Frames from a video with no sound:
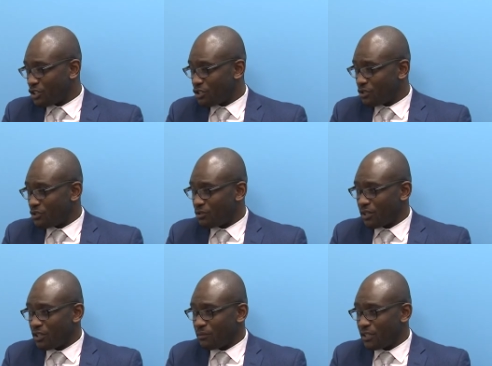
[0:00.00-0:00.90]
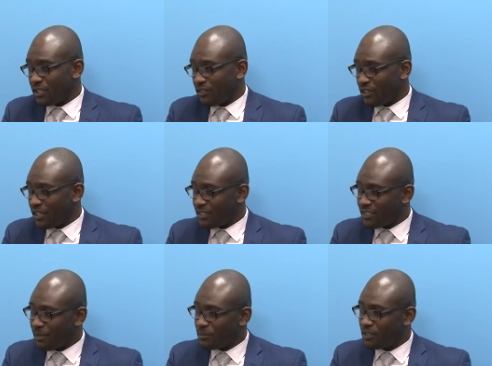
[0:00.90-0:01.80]
issues, so whether it be a deviated
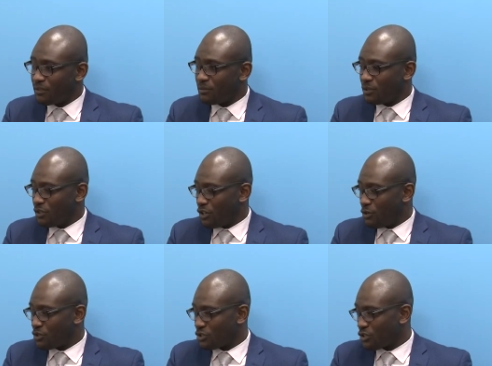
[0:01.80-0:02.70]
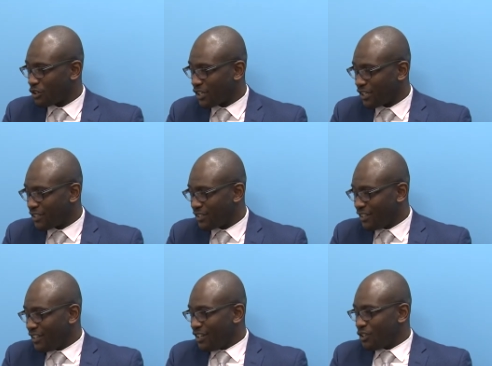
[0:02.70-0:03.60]
septum or the nose is crooked,
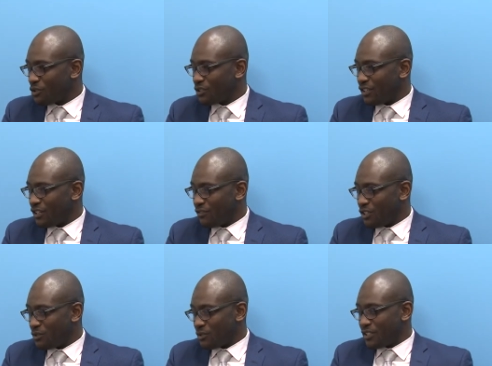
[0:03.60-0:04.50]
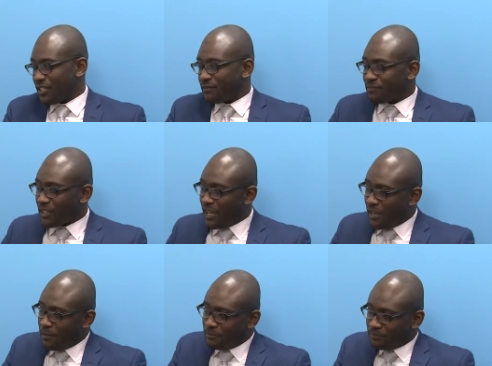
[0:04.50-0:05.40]
those are the individuals that
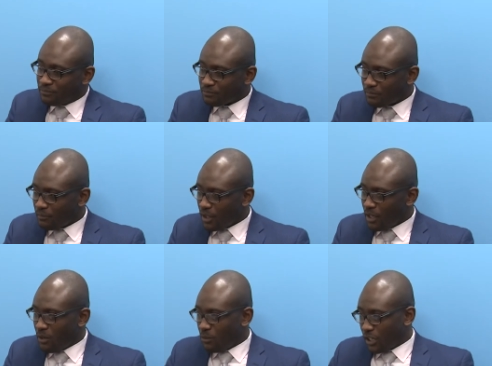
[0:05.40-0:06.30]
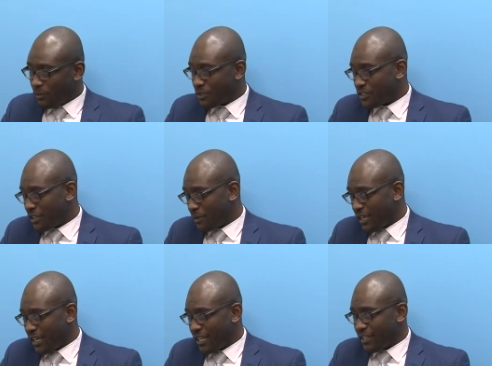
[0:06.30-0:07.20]
would come to see
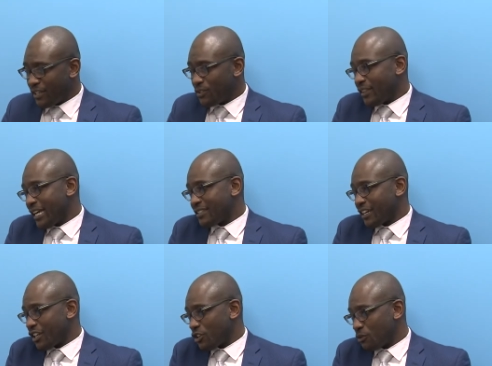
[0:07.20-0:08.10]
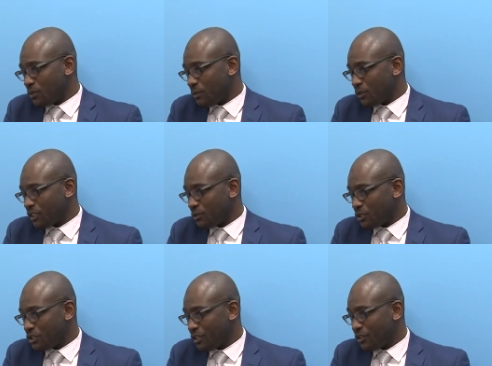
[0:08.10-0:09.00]
me, and that second group typically we
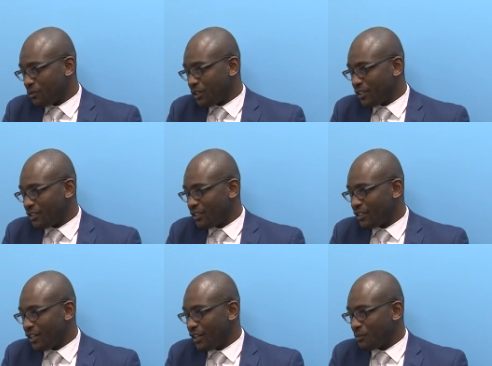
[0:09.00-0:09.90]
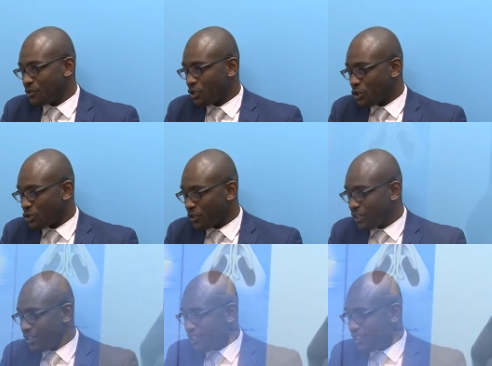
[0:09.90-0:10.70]
treat with surgery.